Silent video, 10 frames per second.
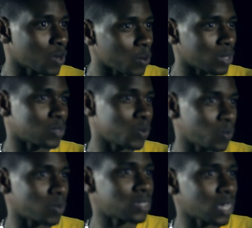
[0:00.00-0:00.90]
know that sort
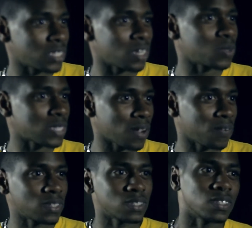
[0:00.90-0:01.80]
of we're touching those
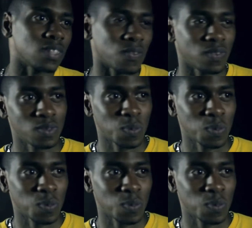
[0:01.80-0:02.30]
areas and stuff.